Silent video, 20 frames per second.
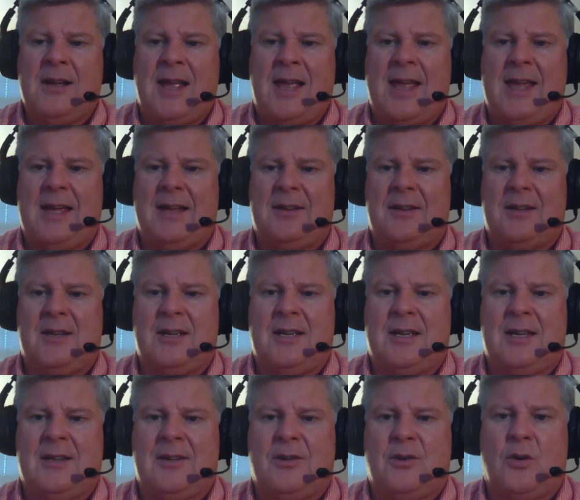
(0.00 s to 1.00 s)
and
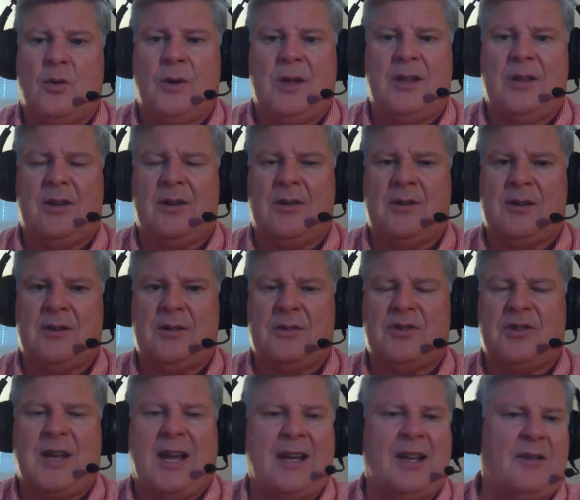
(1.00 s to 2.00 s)
go in there
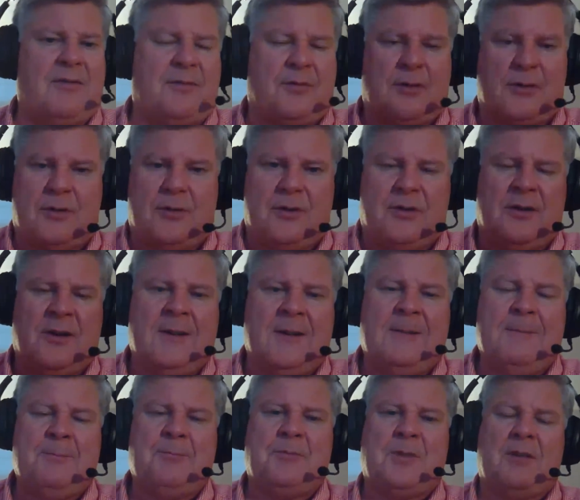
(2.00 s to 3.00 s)
and sign up for
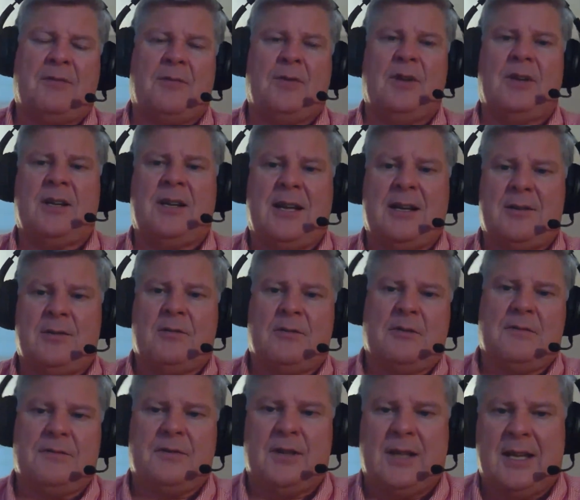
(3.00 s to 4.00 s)
a free account
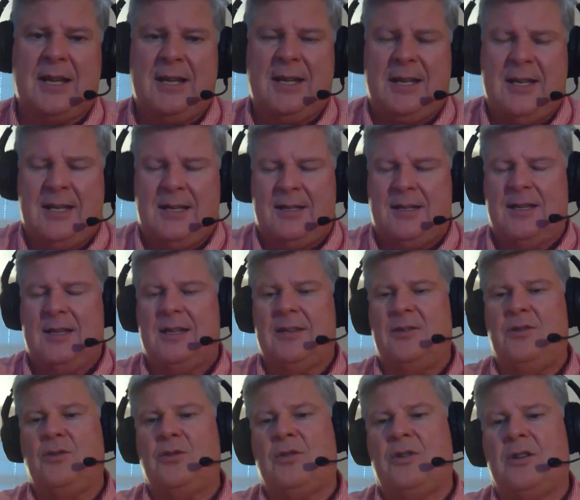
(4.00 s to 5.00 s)
over at Filet, and
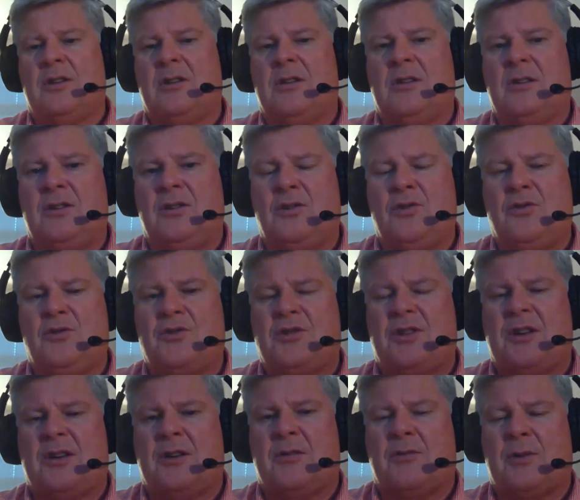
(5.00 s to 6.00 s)
then you can use
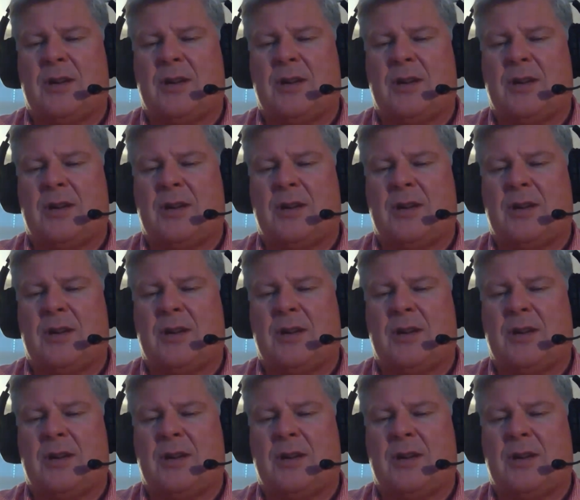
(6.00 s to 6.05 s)
their